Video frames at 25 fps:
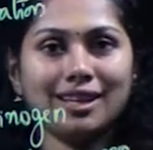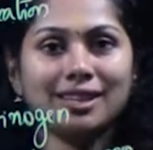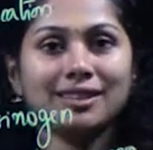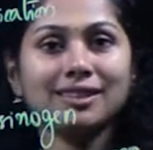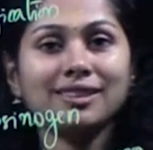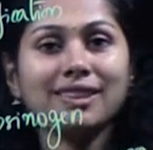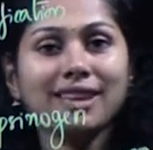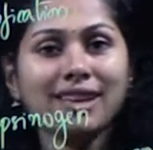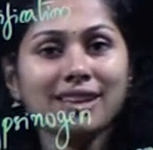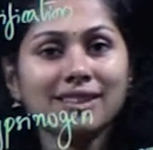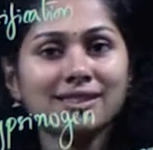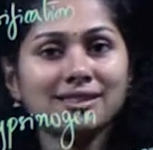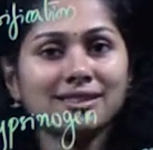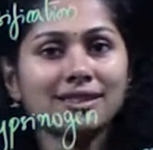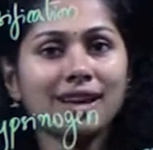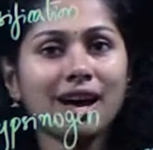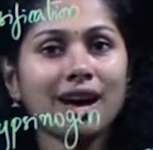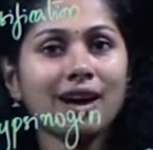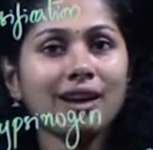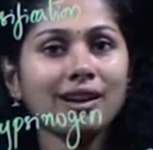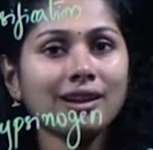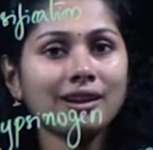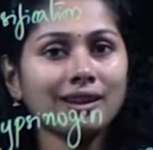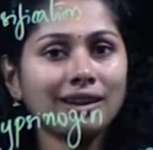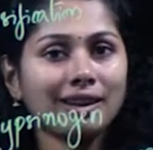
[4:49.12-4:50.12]
These
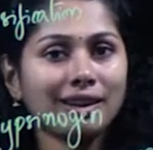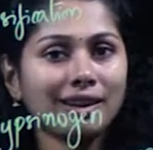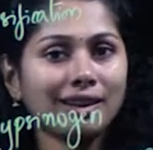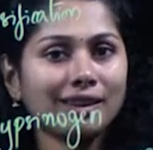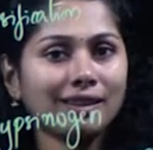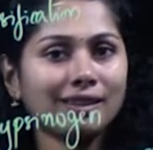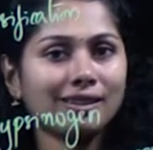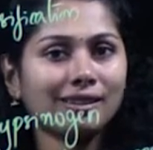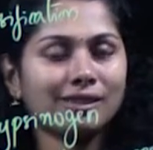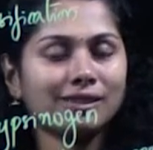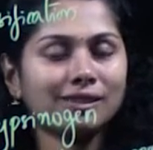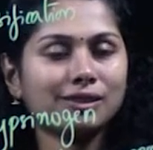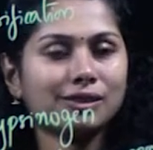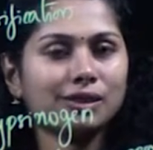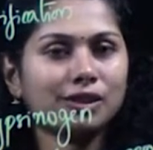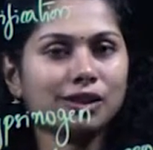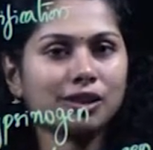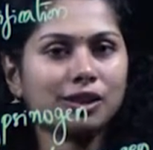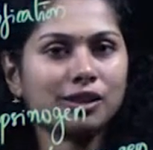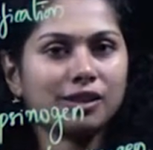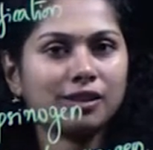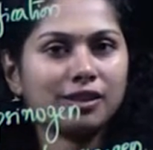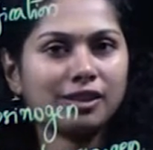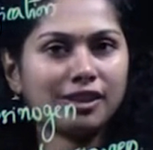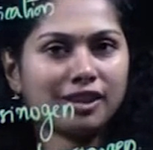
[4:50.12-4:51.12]

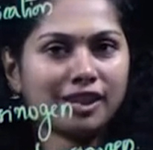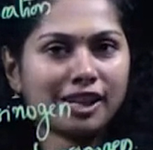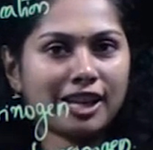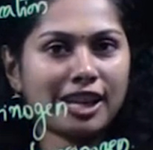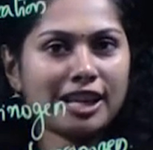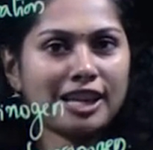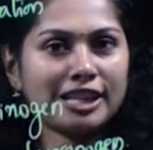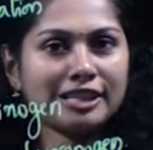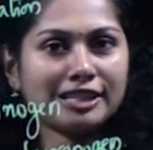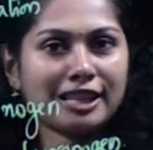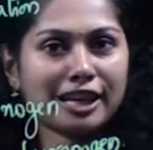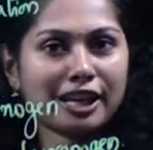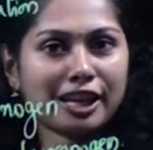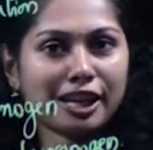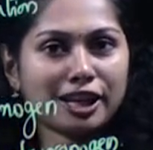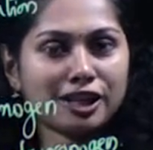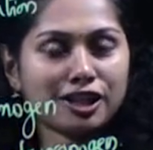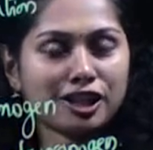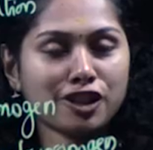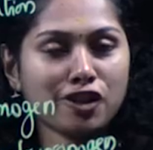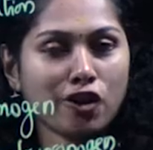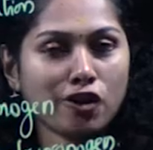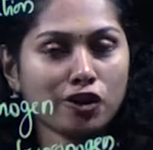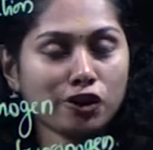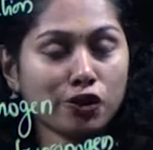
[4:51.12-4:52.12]
are really
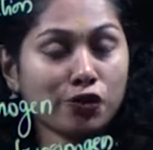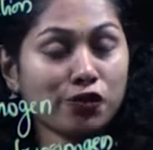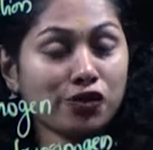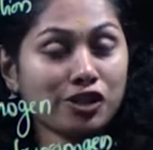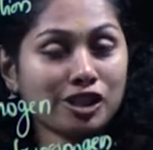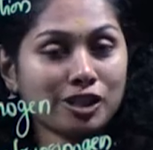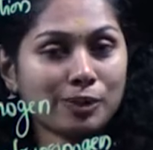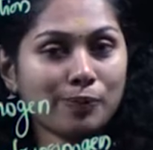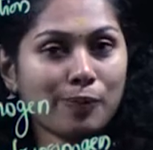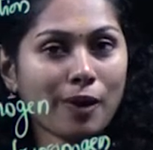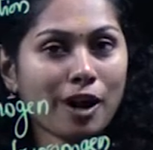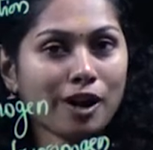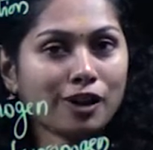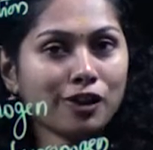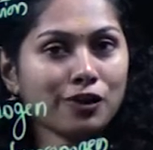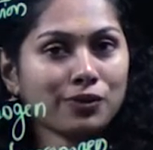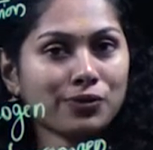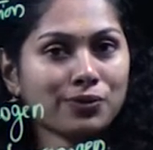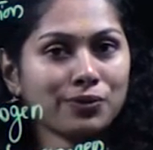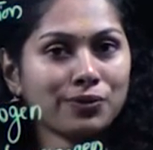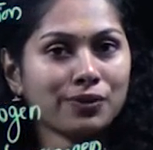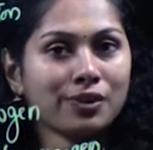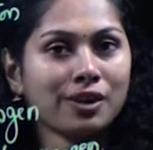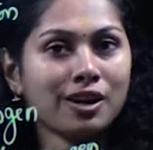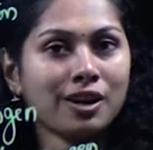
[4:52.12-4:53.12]
secreted onto which part of
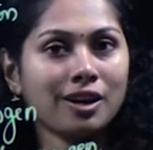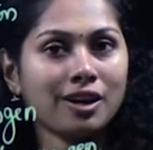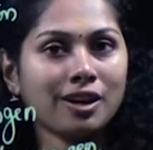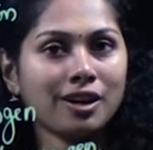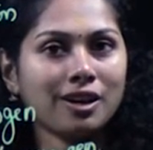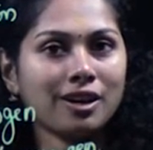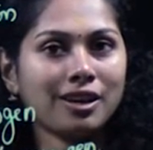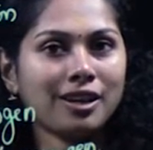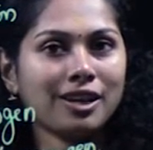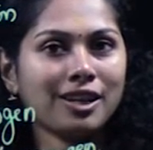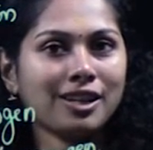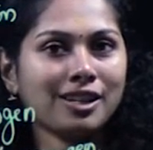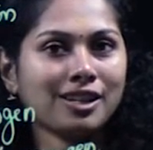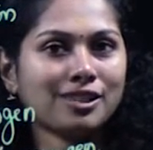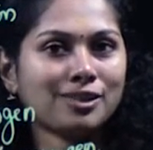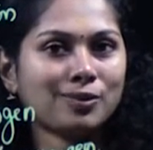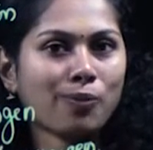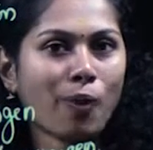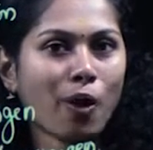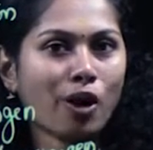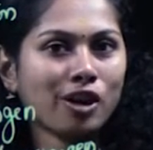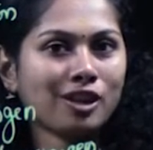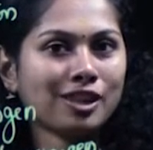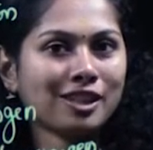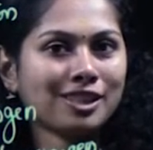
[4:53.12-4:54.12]
in the
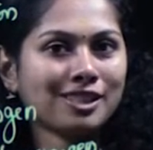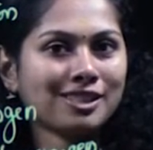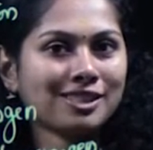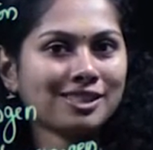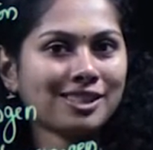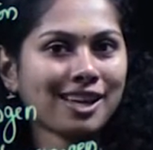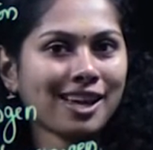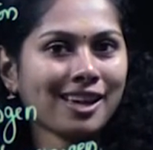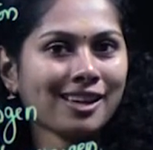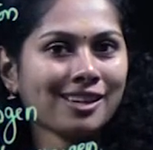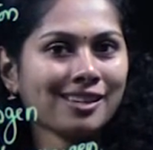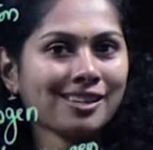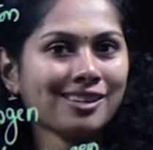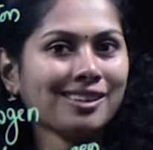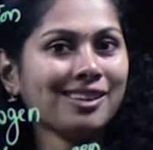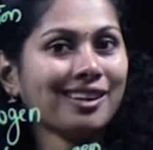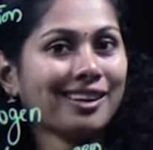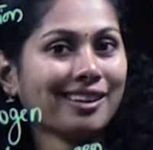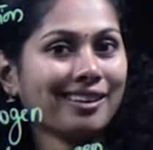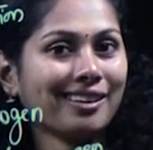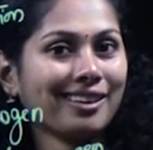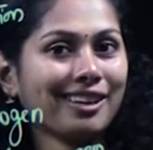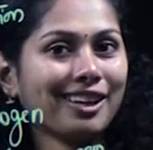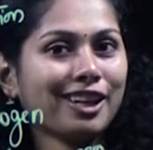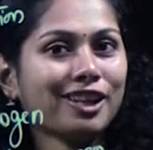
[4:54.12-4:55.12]
small intestine?
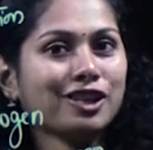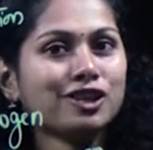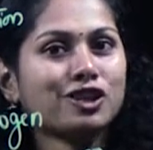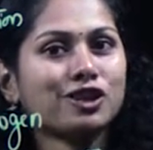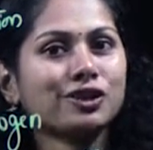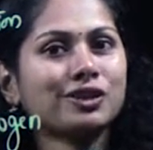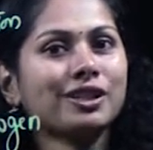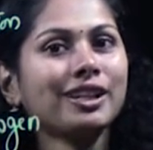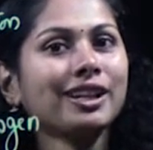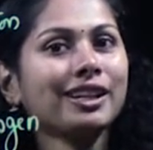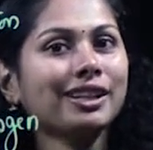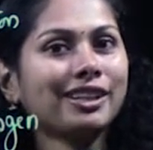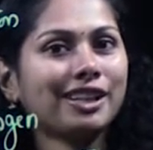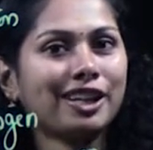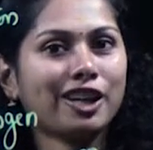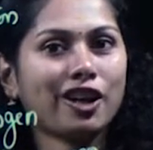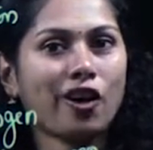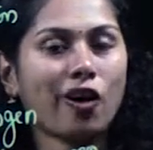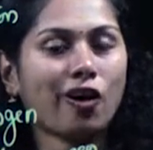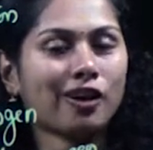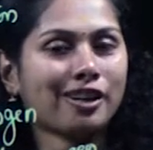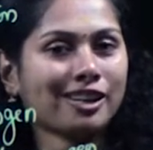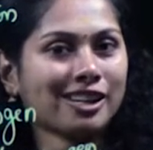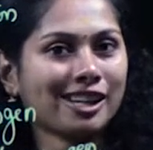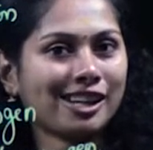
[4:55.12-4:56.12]
into the
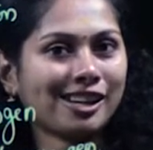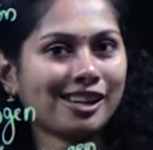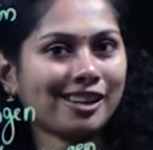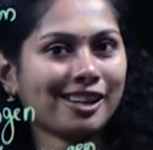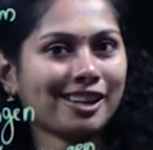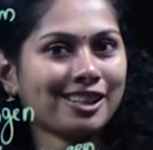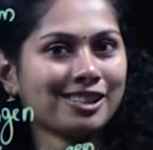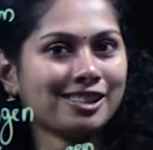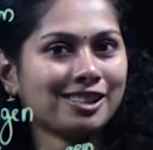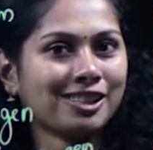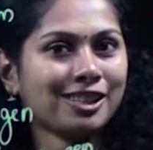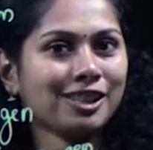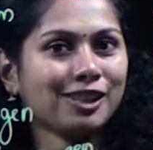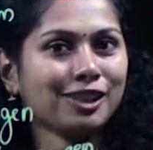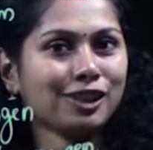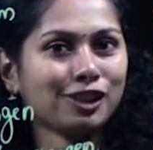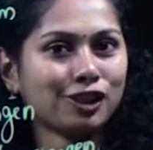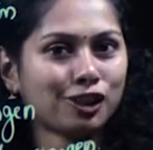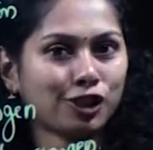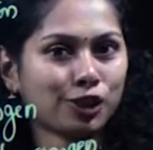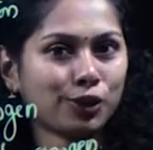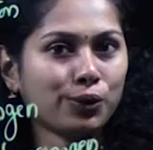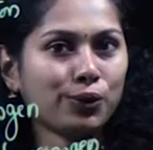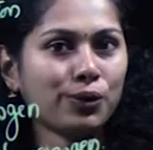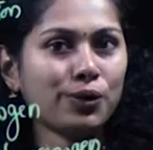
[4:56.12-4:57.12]
duodenal region
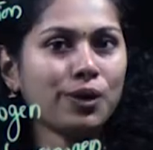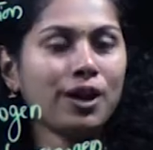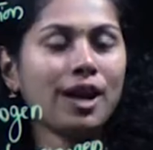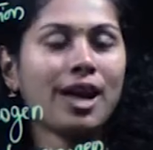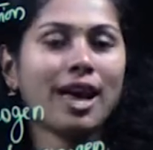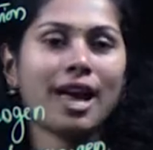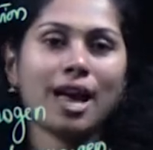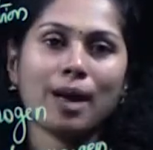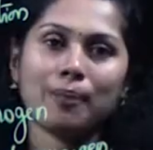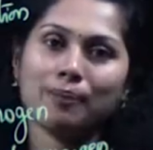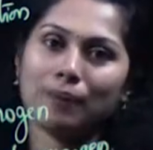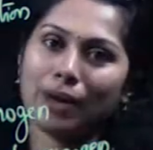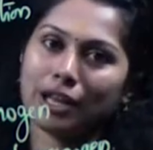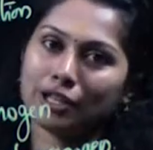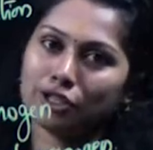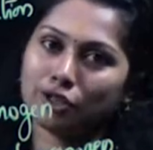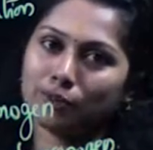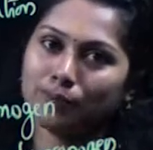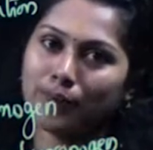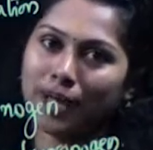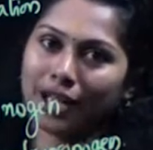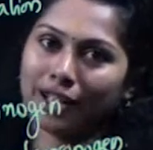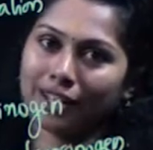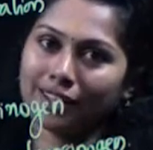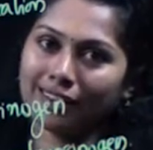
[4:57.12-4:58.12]
through
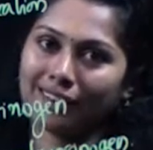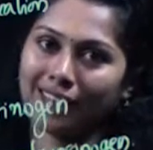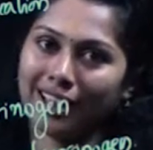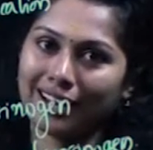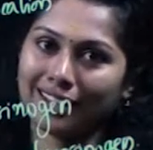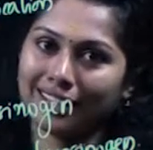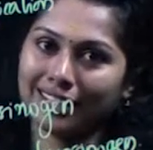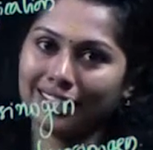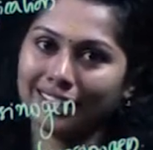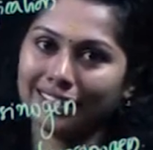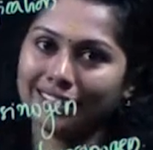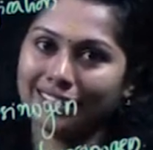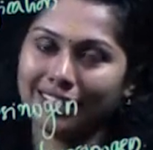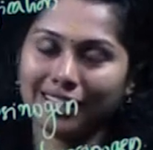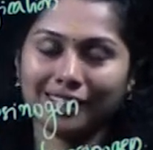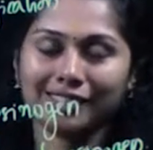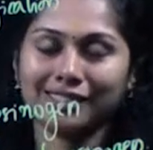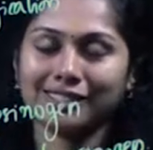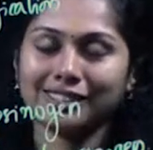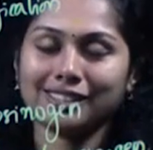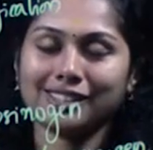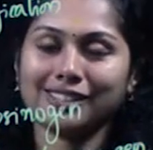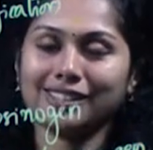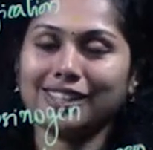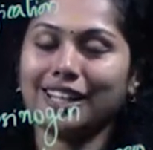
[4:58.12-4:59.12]
hepatopancreatic
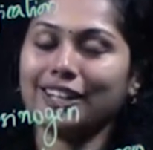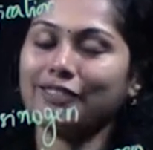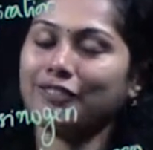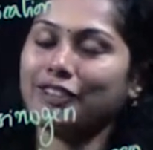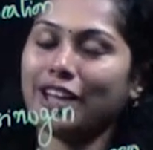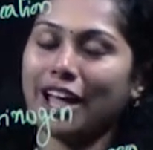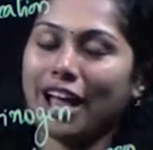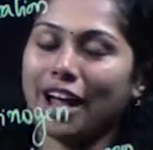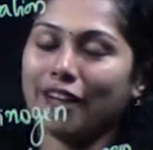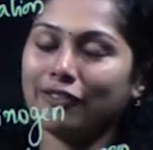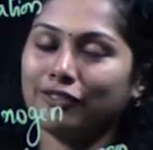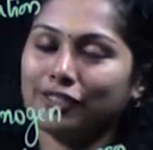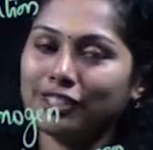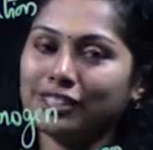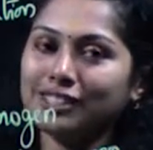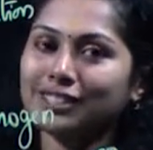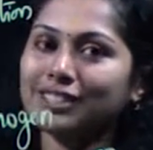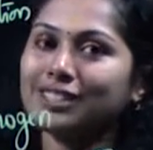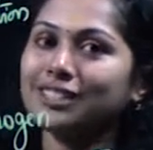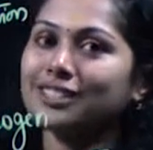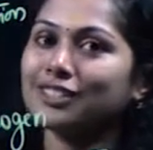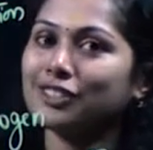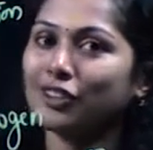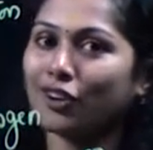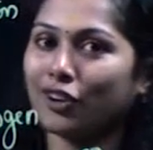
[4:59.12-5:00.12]
duct that we have
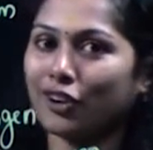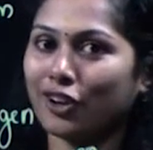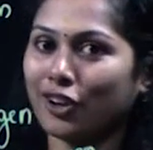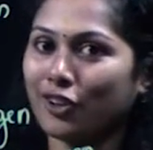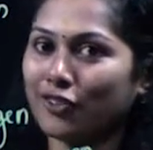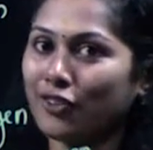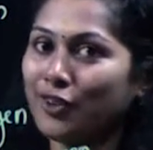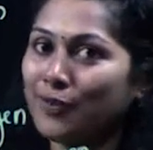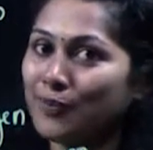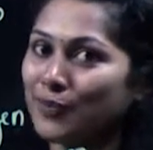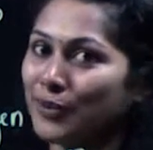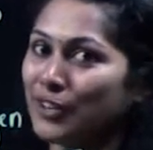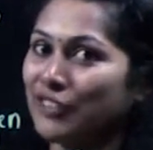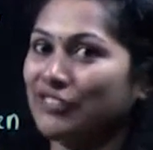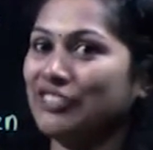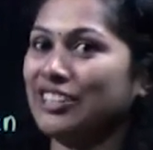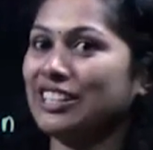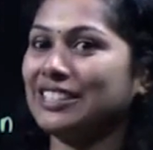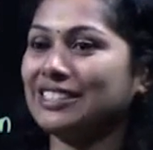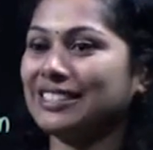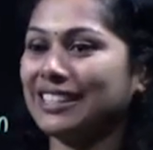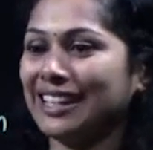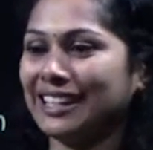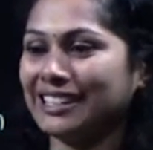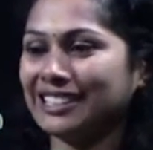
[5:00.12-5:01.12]
discussed on our
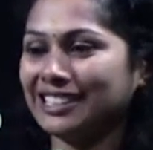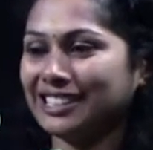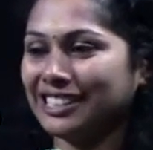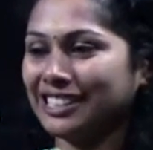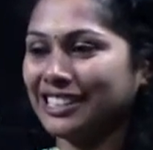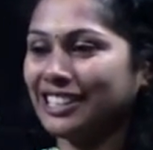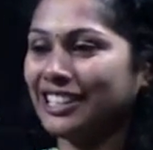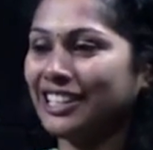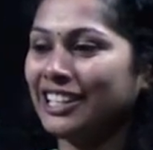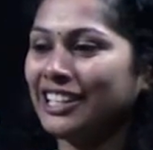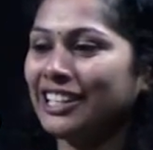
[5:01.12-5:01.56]
previous section.